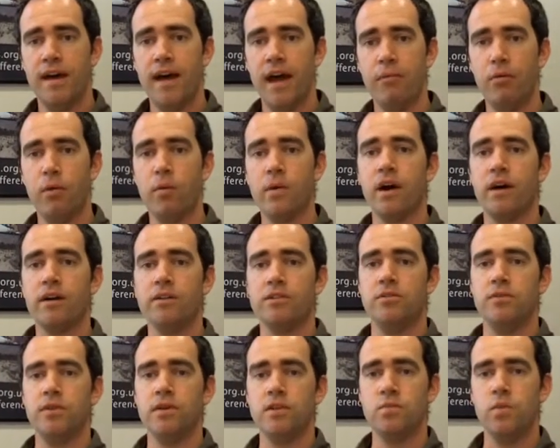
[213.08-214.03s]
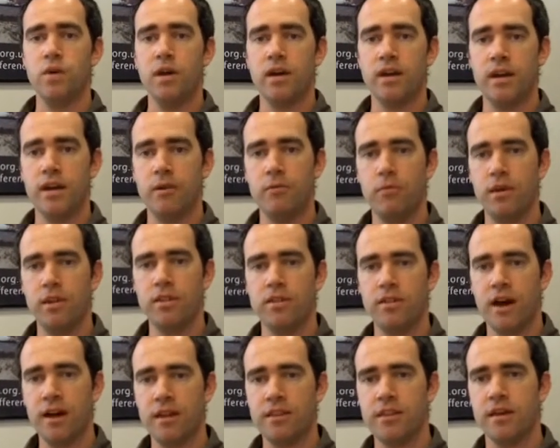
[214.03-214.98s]
And what we are doing is working with
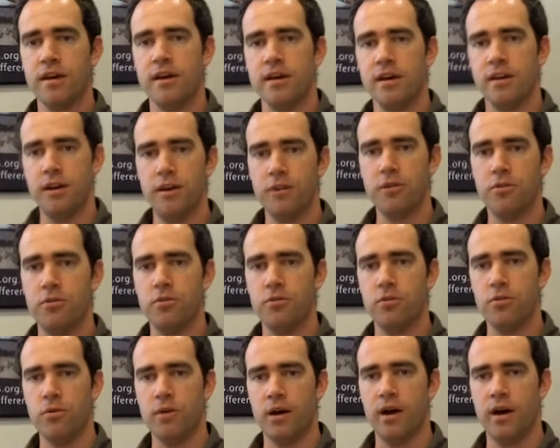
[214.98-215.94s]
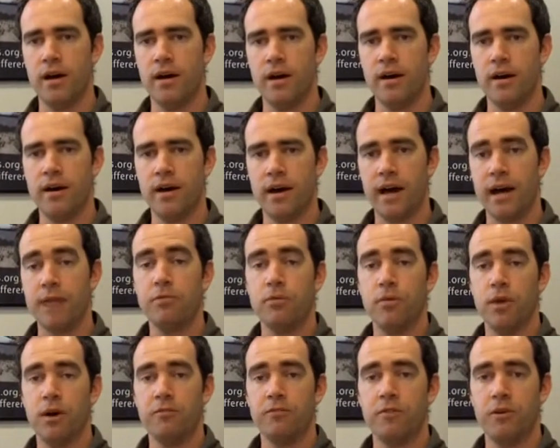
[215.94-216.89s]
other local animal
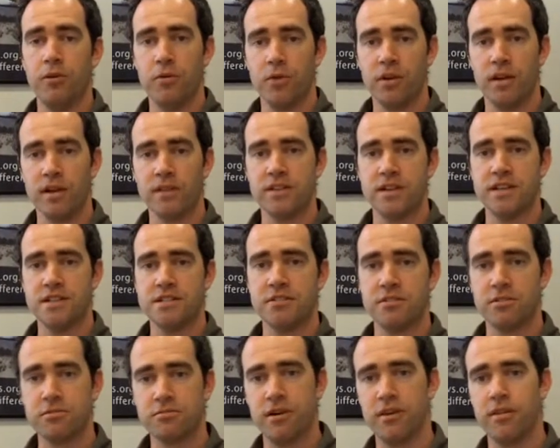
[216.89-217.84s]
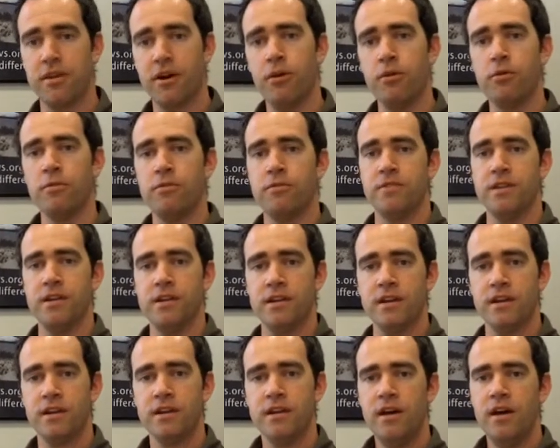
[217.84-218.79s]
welfare organisations throughout the whole of
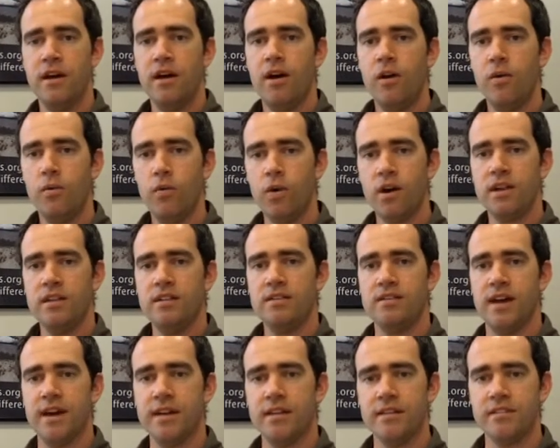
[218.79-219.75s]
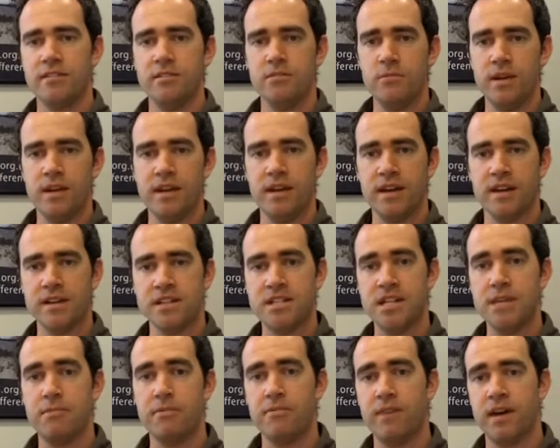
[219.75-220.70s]
India, working together so that we can get a
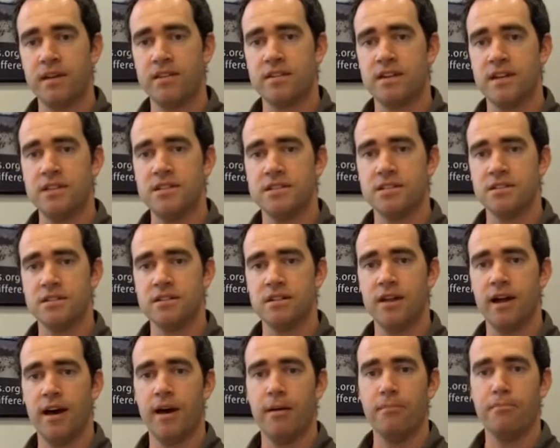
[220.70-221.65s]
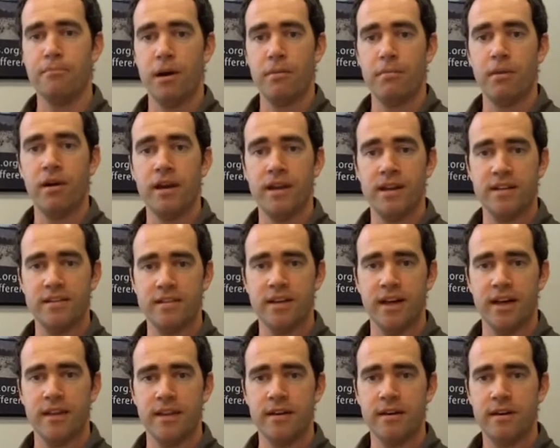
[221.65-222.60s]
cheaper vaccination by buying it
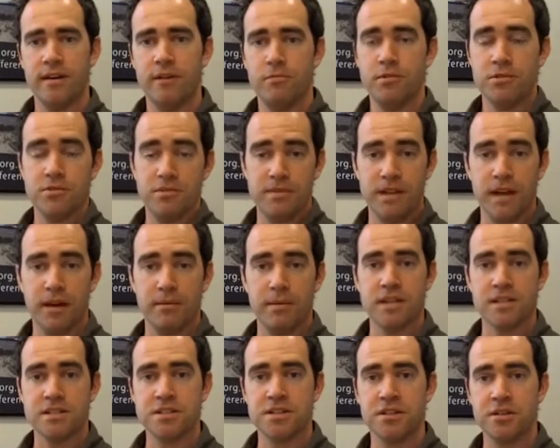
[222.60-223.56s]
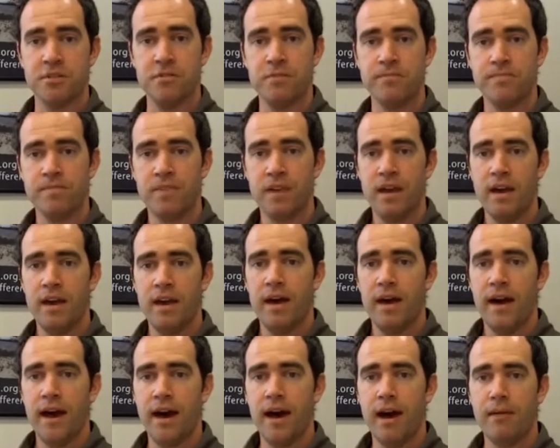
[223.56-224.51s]
together, which we've now managed to do.
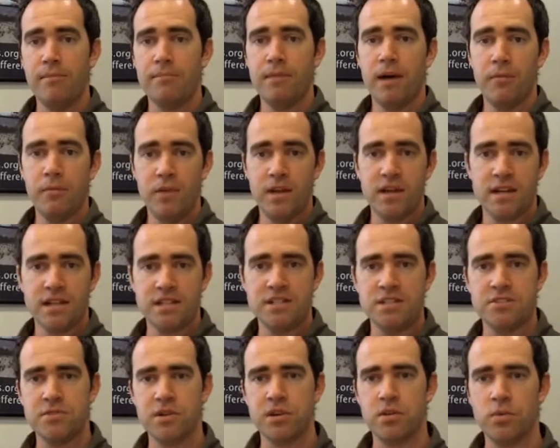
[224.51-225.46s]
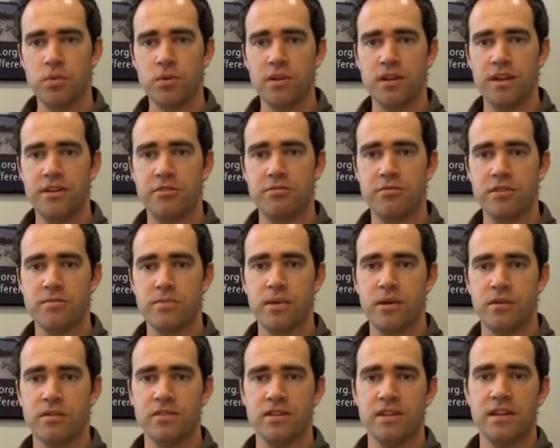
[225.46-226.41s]
Mm-hmm. And we can actually do a coordinated
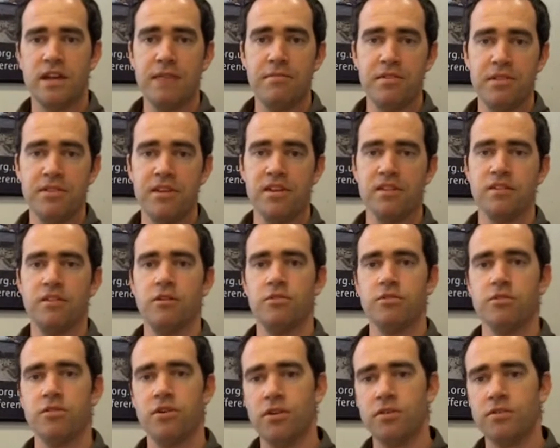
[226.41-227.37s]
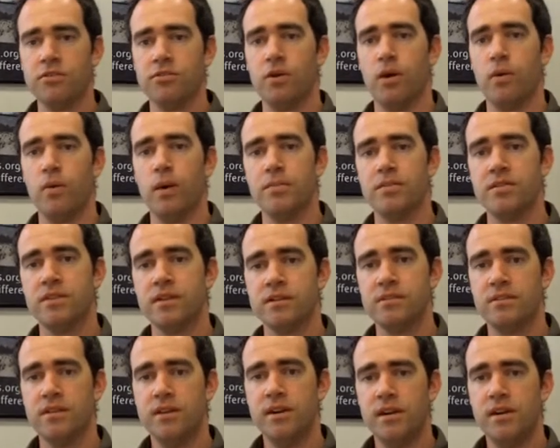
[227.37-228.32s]
response. And everything's logged onto our
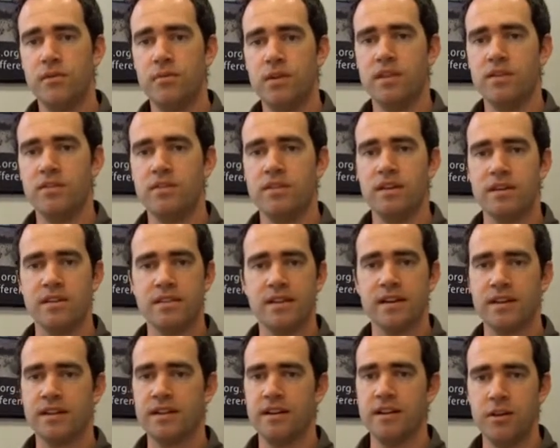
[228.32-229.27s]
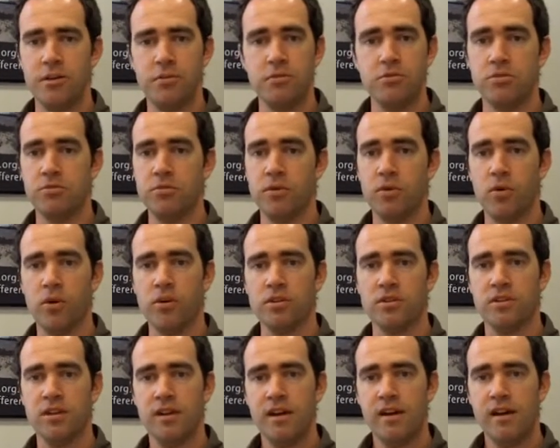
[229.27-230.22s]
website. We can see exactly who's doing
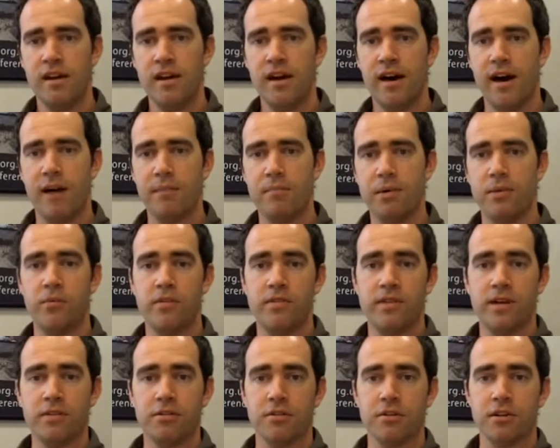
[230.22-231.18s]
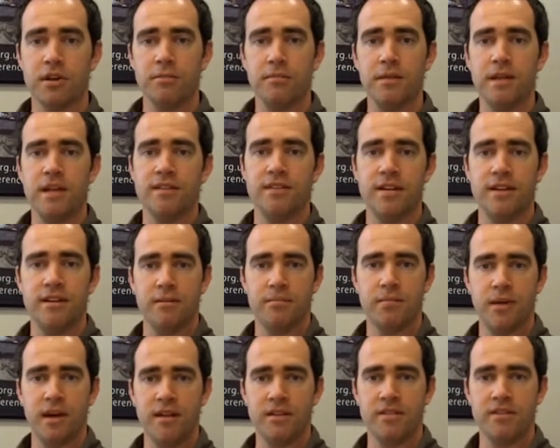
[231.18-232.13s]
what. And we've now got a complete
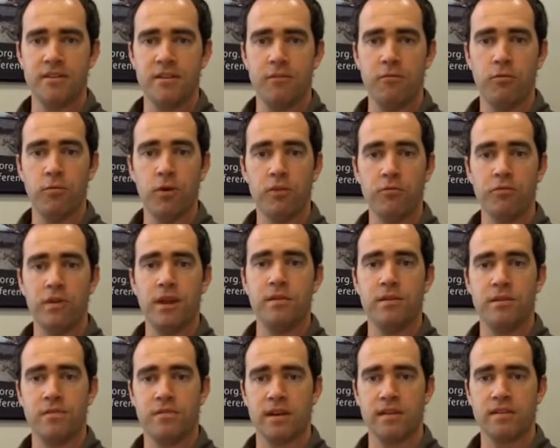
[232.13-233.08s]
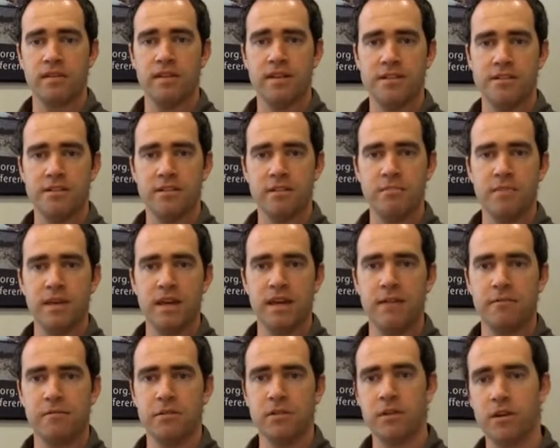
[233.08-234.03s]
database of what rabies vaccinations have been
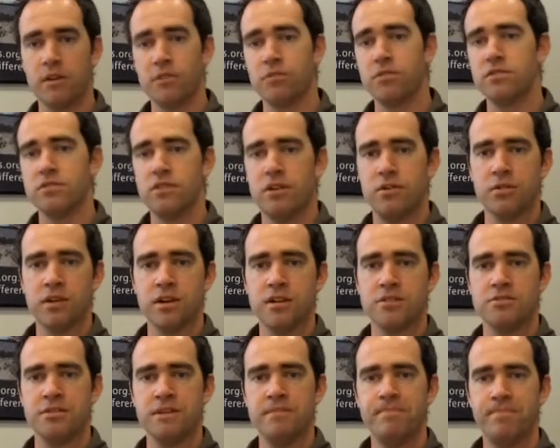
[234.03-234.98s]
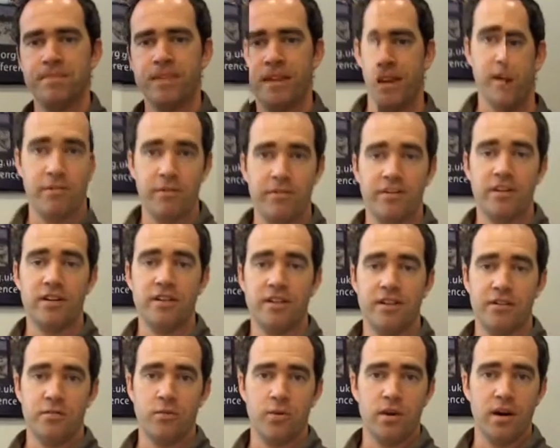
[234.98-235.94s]
given across the whole country. We've got a
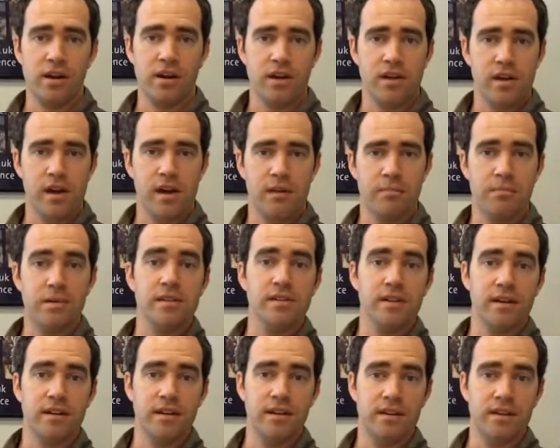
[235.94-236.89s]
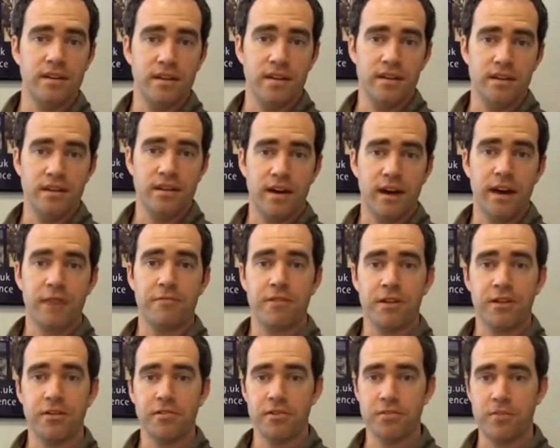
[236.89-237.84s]
lot of work being done in
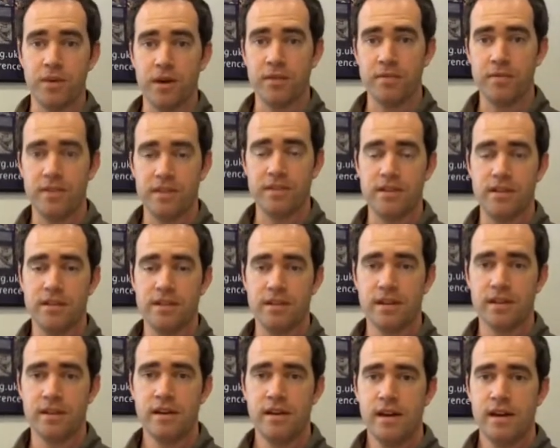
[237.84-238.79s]
Africa as well as India.